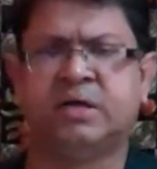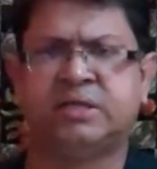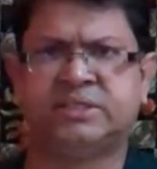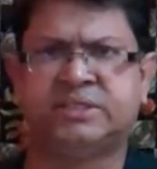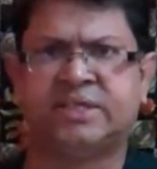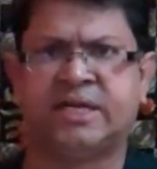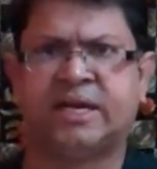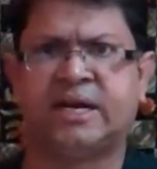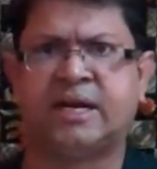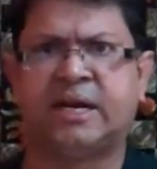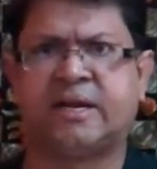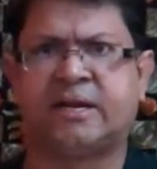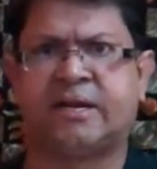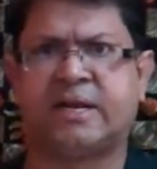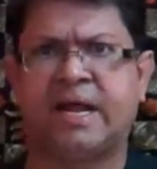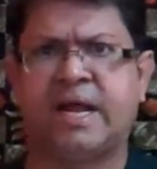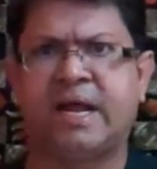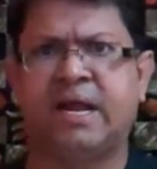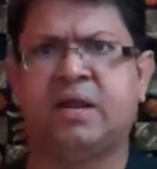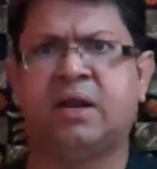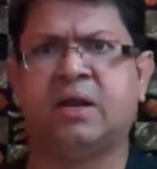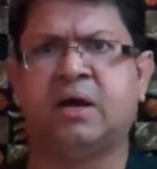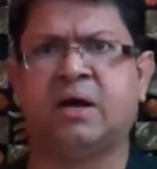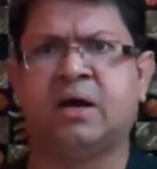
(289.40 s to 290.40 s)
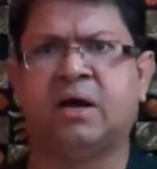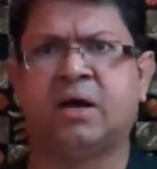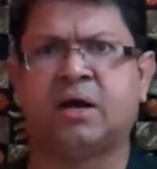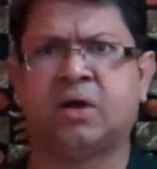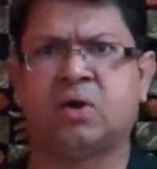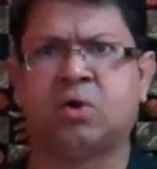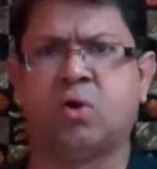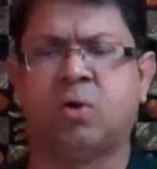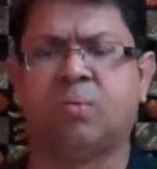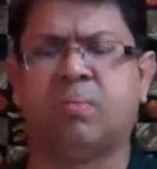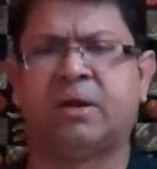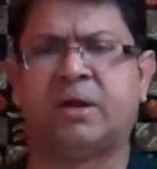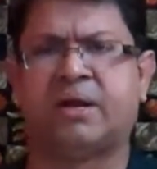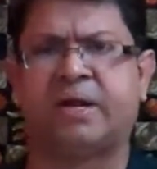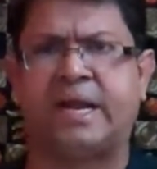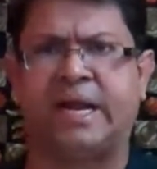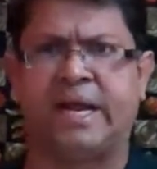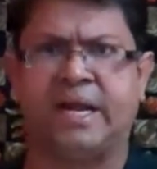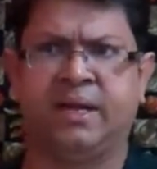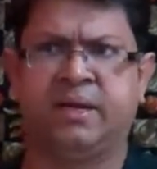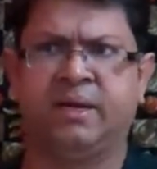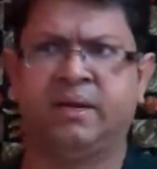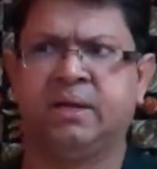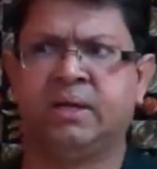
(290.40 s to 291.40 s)
general trade, global
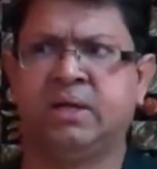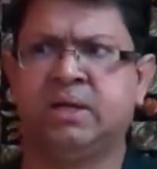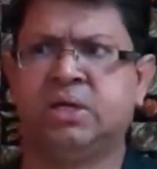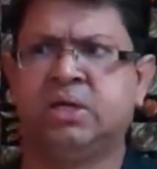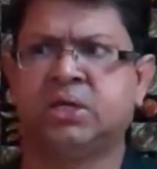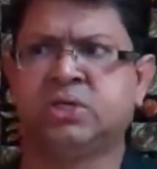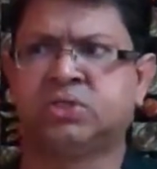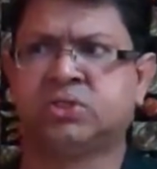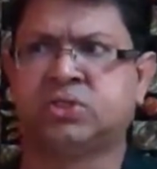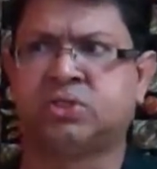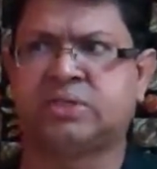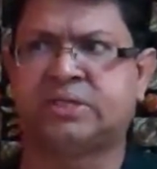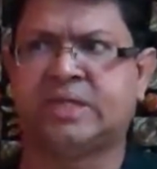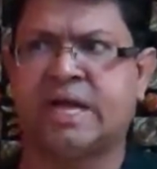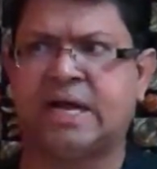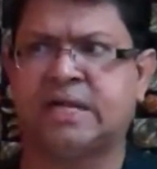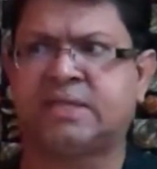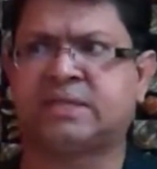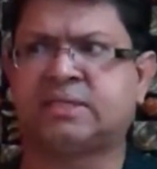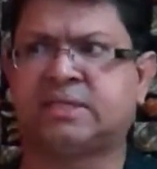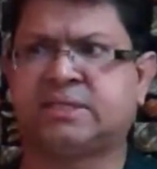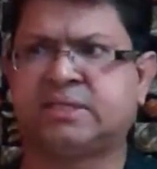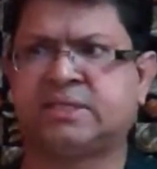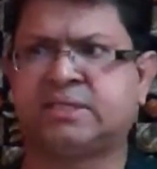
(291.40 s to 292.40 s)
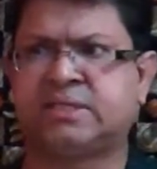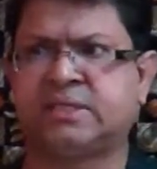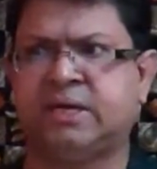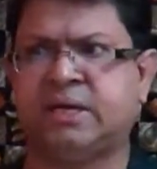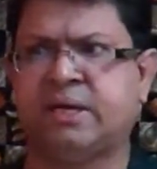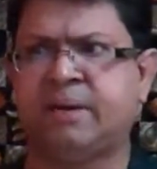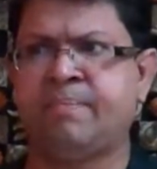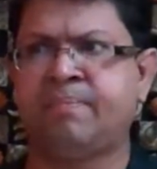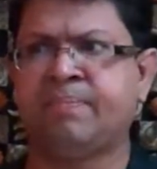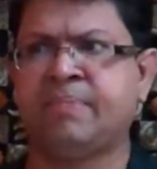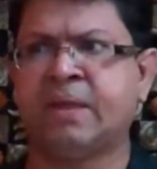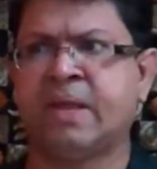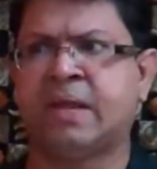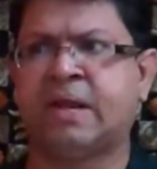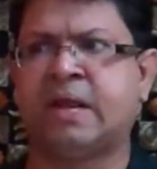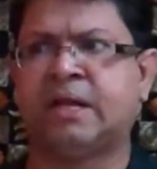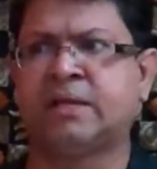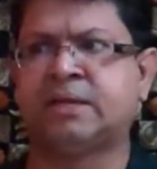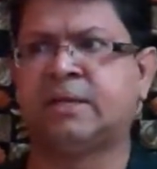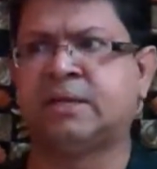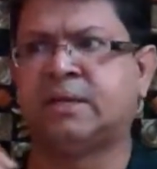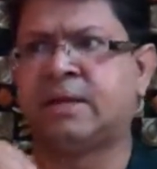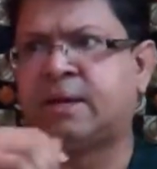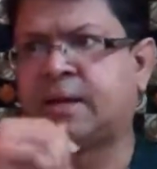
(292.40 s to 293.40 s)
trade. So that's
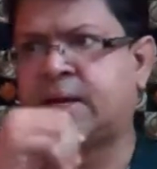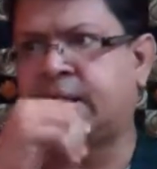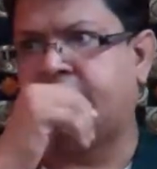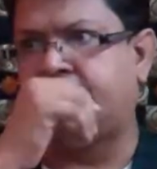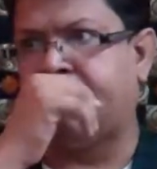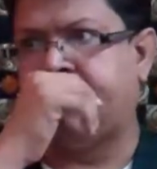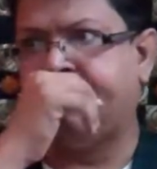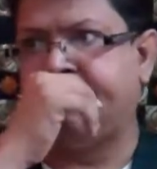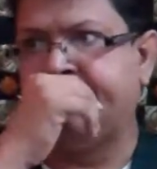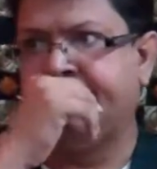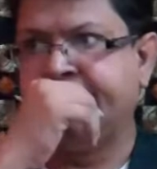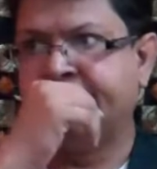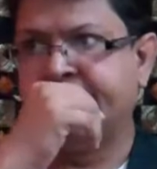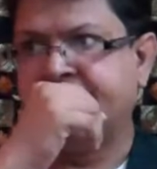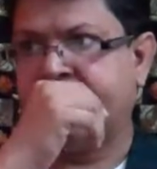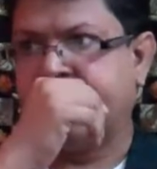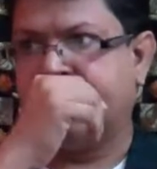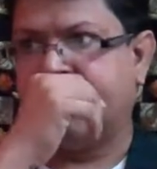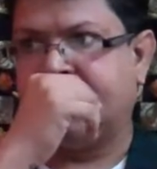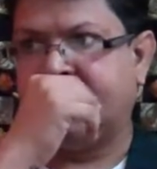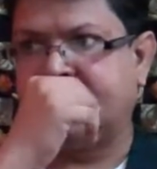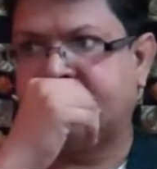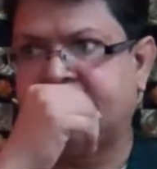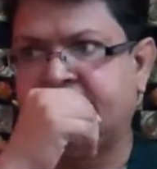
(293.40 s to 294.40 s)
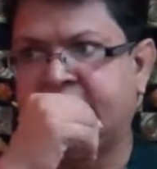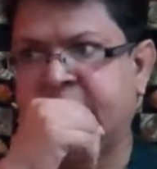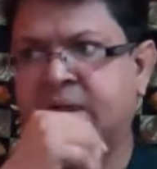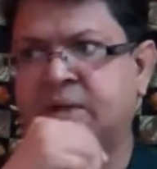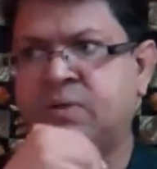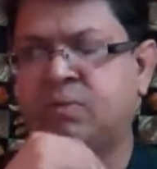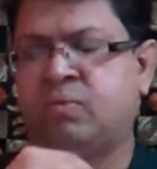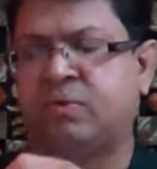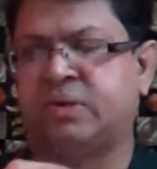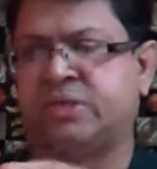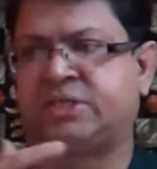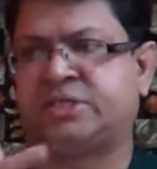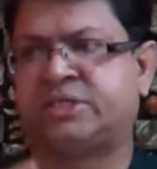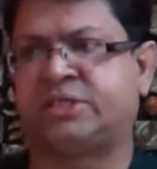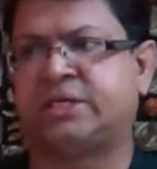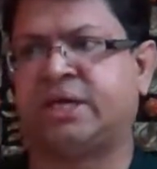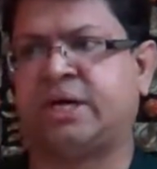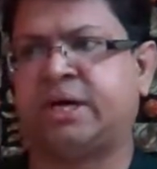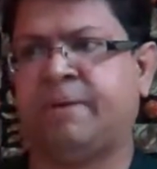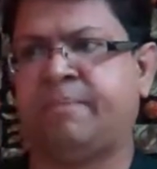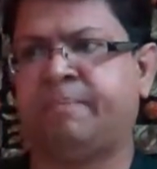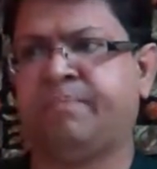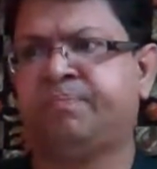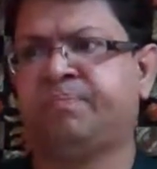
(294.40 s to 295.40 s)
another thing which
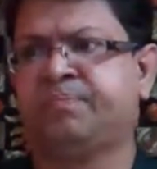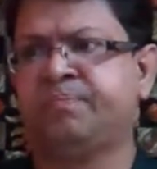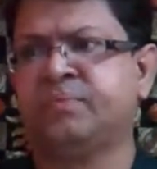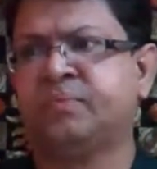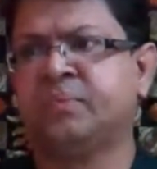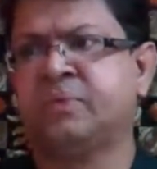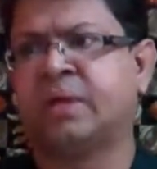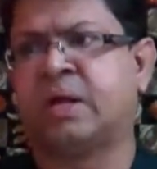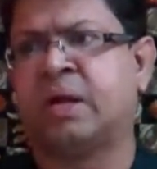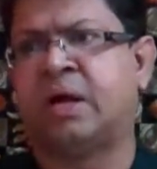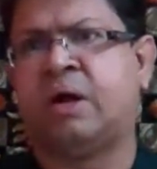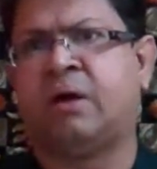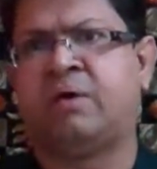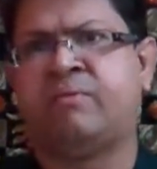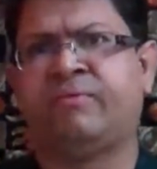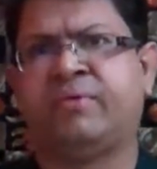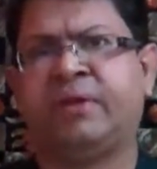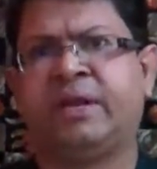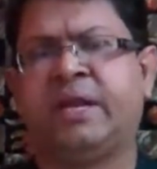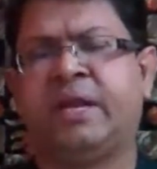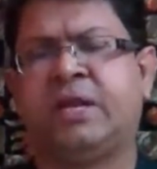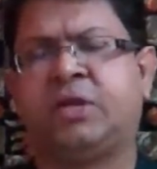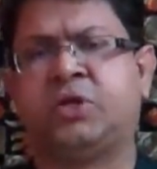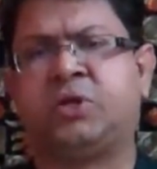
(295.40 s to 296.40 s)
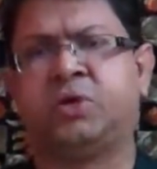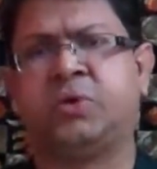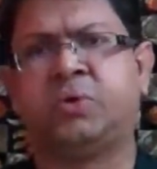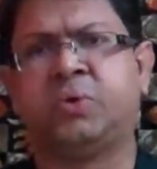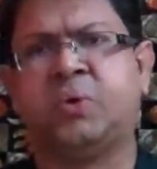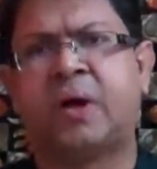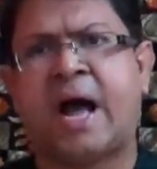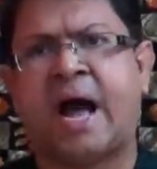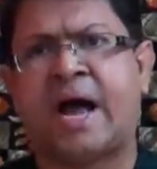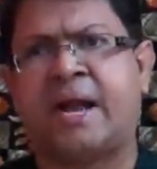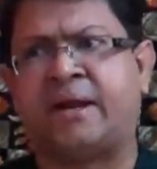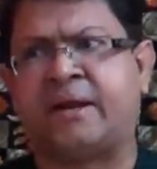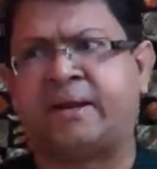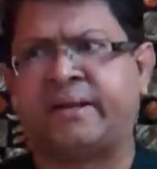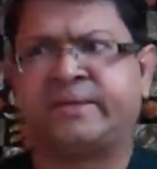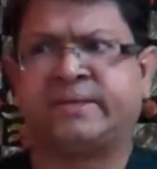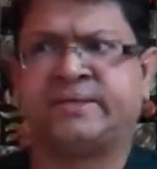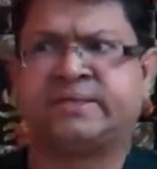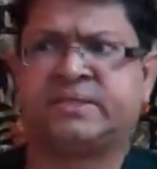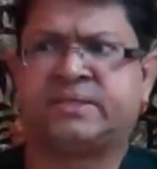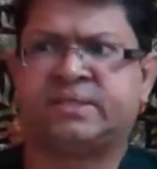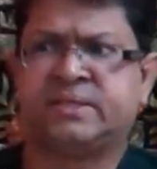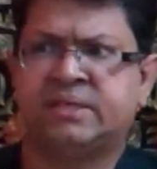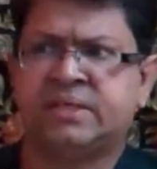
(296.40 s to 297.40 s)
we need to
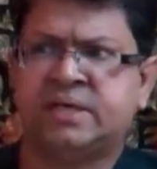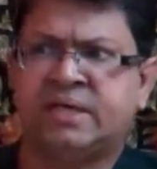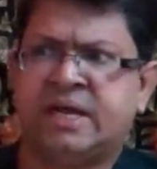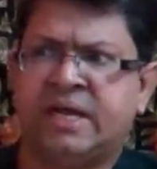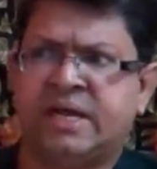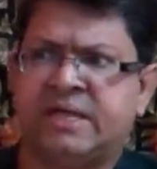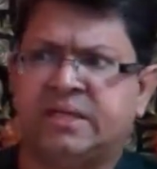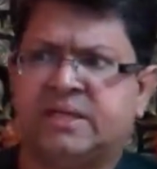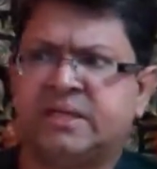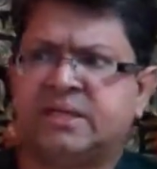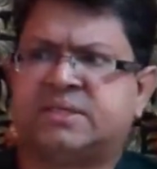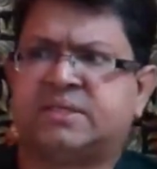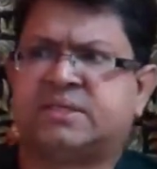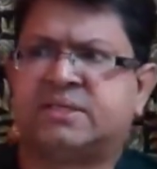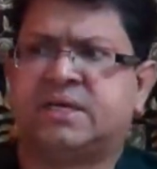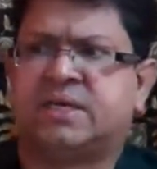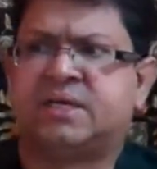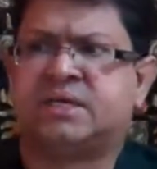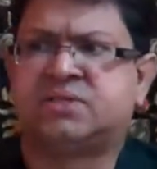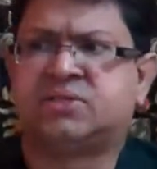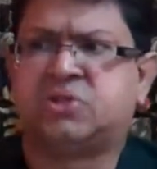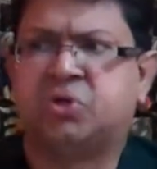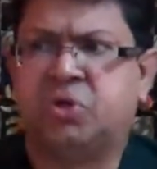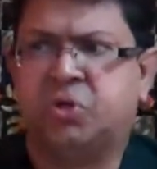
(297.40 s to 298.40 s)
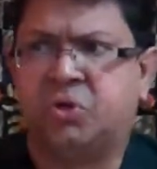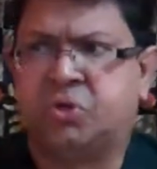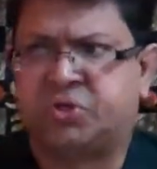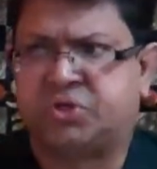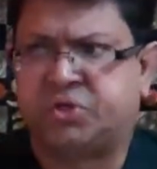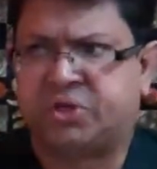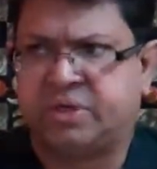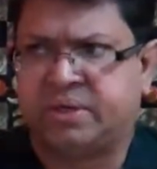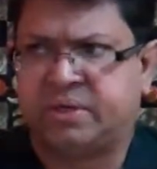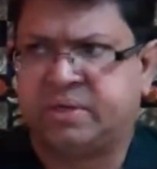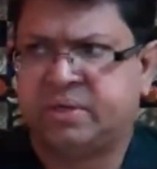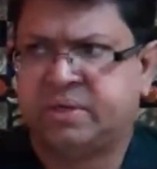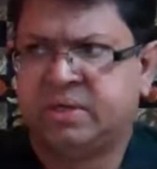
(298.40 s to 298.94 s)
address in this solution.